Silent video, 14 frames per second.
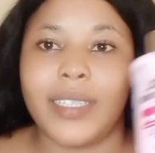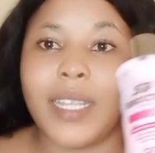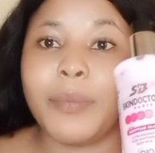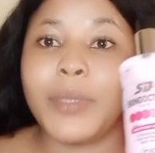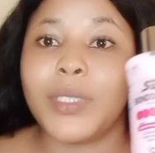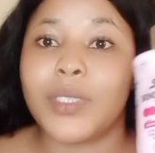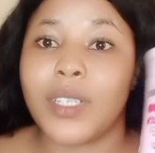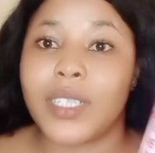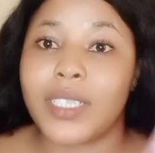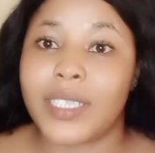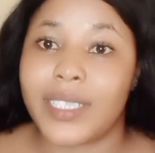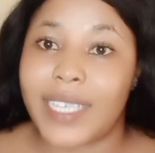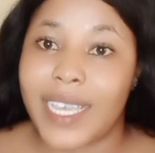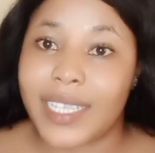let me
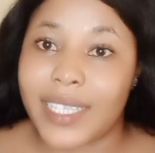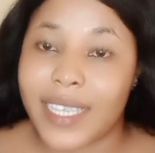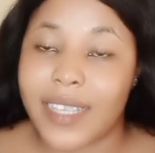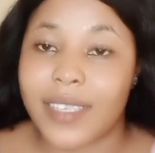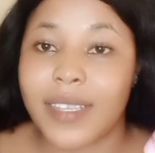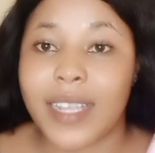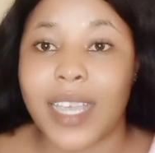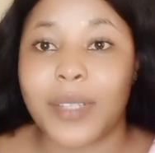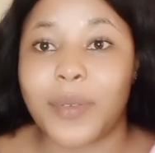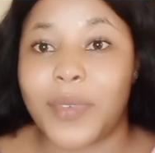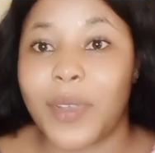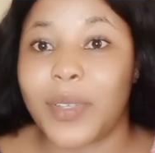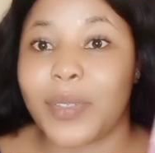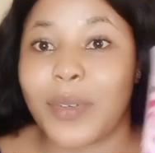just get it so that
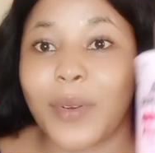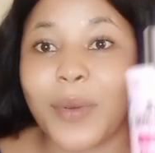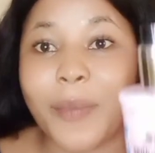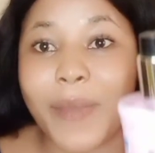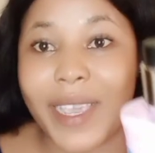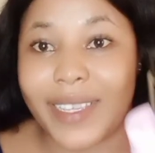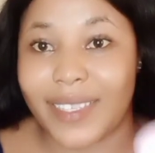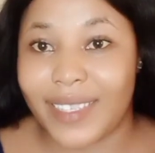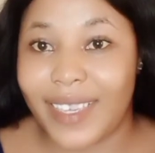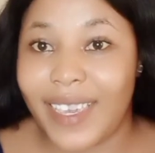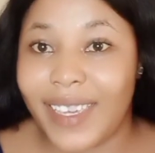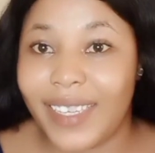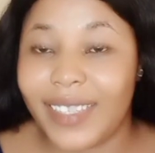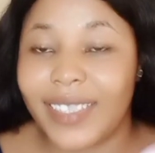it just glow my
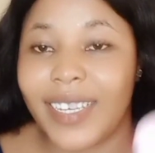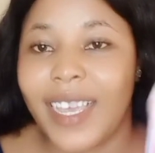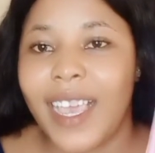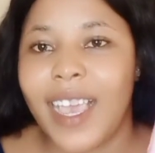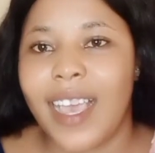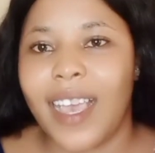skin.